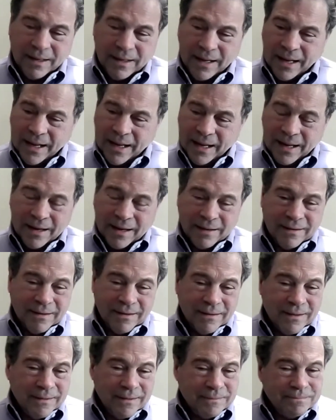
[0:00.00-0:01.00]
And
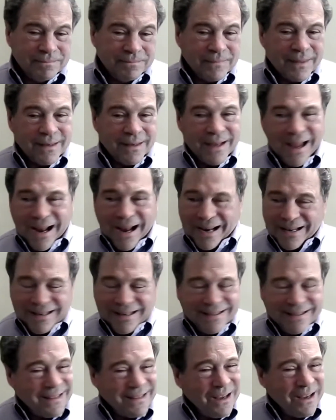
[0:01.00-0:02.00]
I
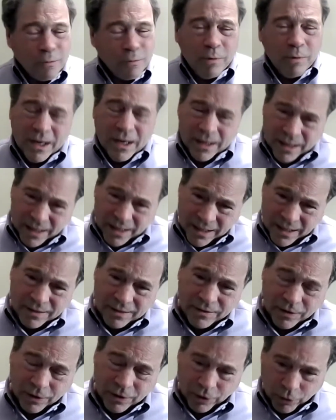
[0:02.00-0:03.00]
think we need
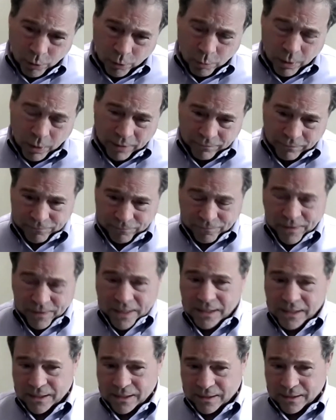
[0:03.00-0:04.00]
to do it
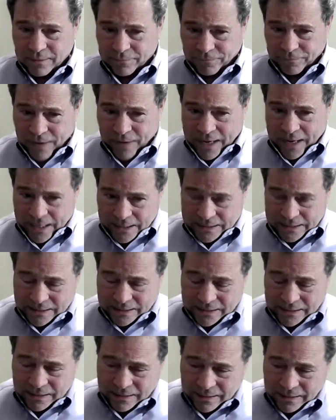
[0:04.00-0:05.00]
face to face.
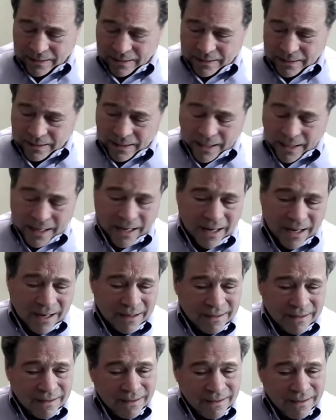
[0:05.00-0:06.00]

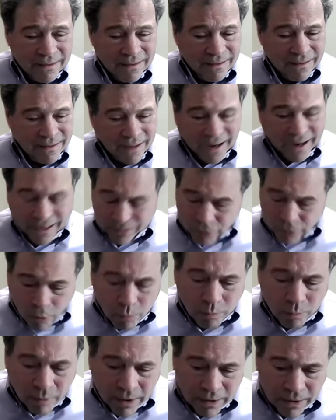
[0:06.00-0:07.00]
And I
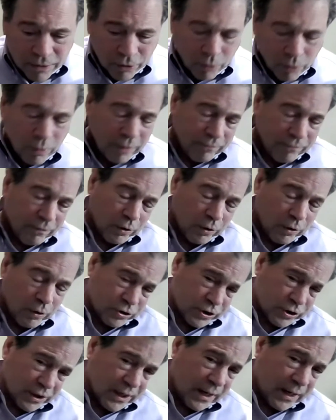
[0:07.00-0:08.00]
don't want to do it
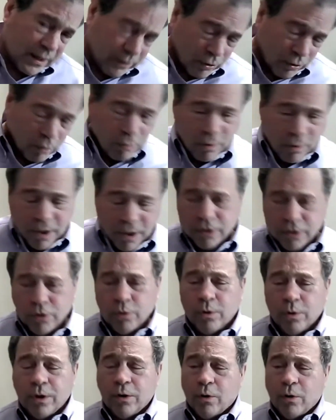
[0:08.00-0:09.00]
virtually. I don't want to
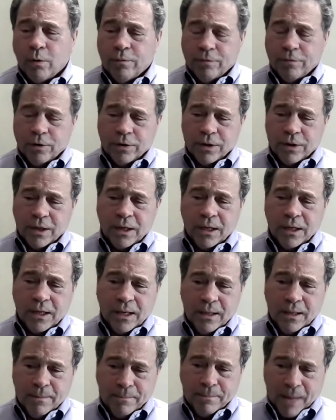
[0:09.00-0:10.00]
do it over the
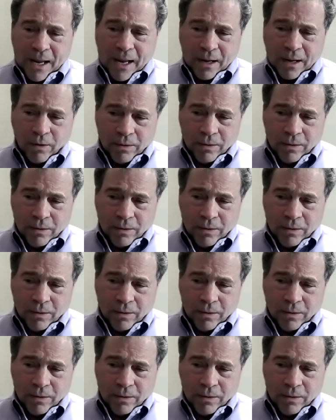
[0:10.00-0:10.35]
email.